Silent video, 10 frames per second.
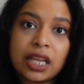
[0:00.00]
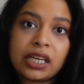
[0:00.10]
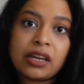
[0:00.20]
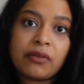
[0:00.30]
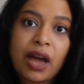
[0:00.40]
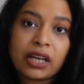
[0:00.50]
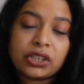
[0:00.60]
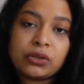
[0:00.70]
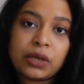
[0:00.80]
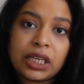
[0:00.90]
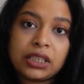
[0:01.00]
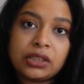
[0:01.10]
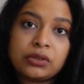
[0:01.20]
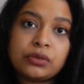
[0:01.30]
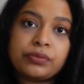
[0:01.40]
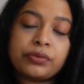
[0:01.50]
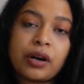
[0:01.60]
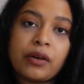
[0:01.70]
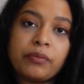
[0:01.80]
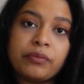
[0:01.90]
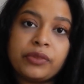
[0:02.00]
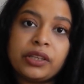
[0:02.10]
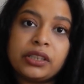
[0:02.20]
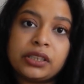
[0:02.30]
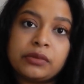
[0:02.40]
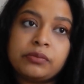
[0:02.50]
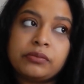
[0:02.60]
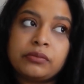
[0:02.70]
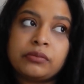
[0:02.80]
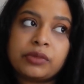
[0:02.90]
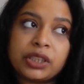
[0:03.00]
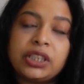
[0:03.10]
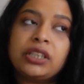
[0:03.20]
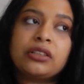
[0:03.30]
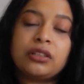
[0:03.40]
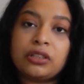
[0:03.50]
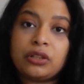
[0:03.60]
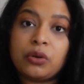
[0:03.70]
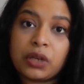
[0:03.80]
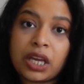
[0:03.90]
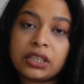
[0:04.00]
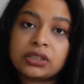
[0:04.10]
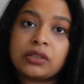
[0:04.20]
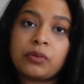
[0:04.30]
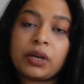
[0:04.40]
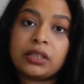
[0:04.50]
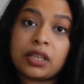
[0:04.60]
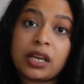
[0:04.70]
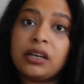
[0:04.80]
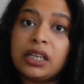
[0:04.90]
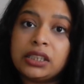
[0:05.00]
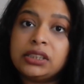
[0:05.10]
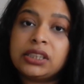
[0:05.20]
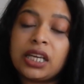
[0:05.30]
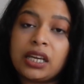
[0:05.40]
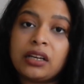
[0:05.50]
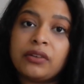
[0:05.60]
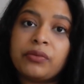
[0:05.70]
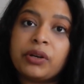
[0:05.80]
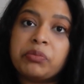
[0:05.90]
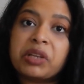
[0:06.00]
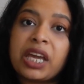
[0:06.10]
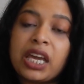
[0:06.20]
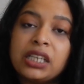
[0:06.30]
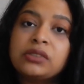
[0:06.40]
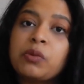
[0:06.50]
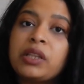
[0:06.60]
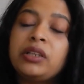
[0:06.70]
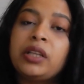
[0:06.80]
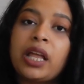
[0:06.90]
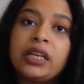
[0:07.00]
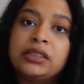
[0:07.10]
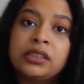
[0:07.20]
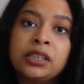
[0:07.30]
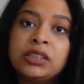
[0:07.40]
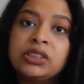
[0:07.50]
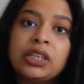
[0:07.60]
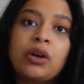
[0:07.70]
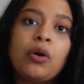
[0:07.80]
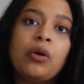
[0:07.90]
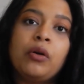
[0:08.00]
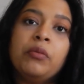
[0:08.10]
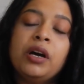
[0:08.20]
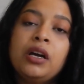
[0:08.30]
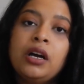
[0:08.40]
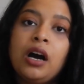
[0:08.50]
like evacuate you from the particular location where there is a confirmed case, whether that is a nursing home,